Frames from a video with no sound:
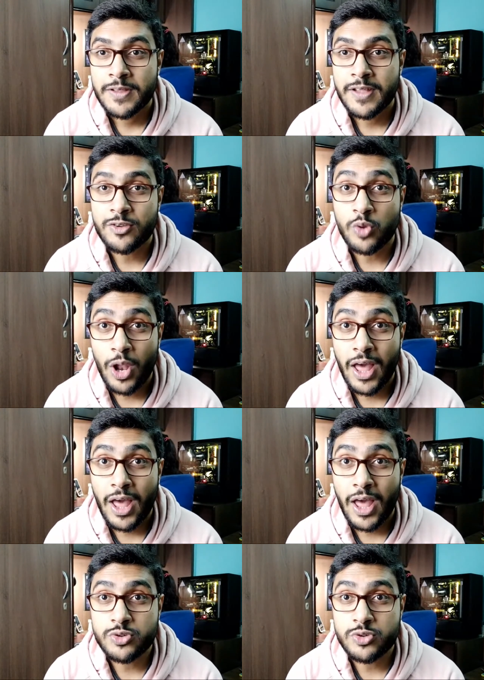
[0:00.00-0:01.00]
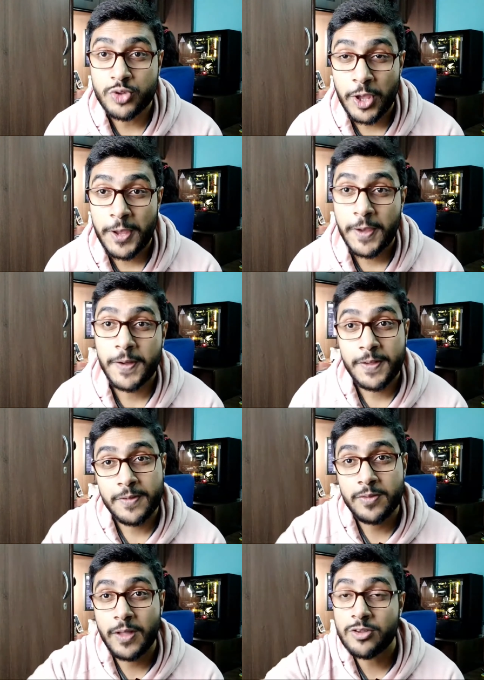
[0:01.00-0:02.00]
That's all I want to say here.
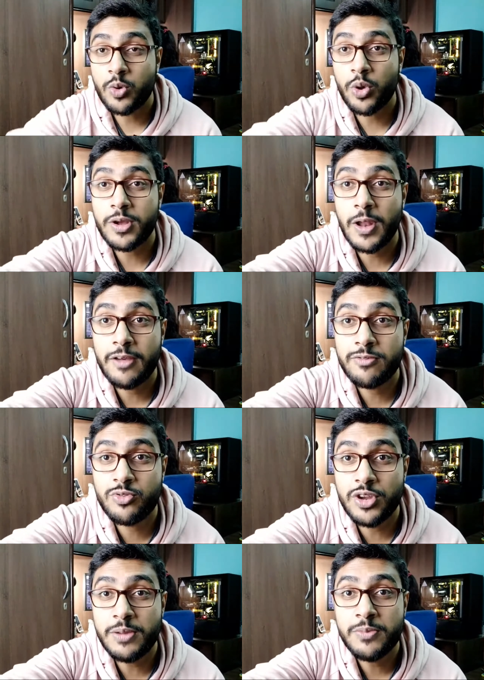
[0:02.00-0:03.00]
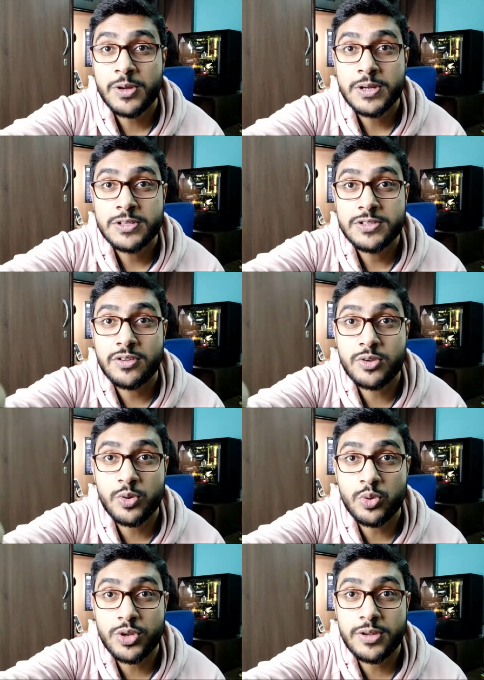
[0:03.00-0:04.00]
That's a quick live stream just
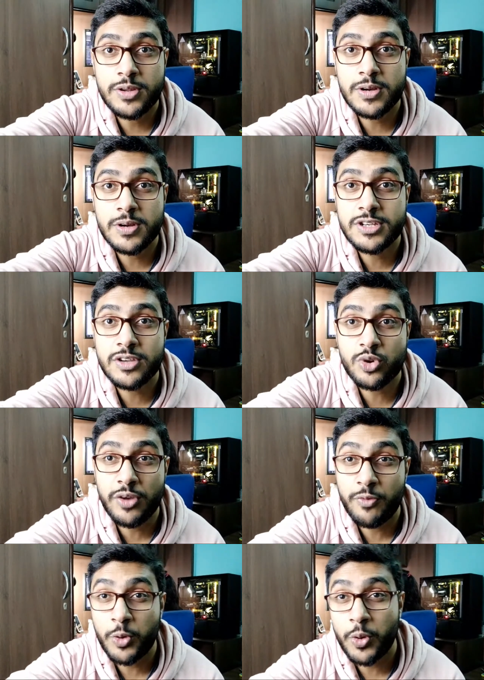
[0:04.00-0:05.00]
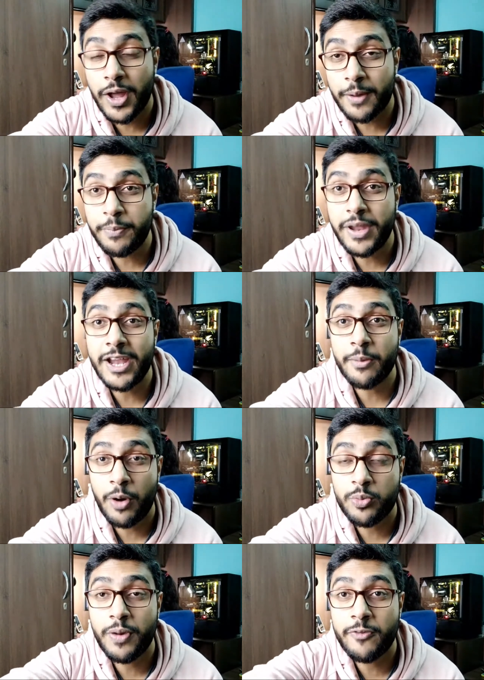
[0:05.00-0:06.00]
to uh, just to give you an update
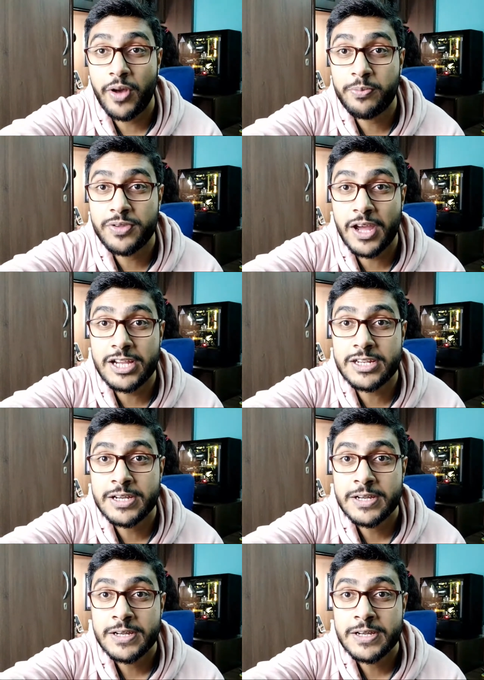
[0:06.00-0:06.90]
about my website.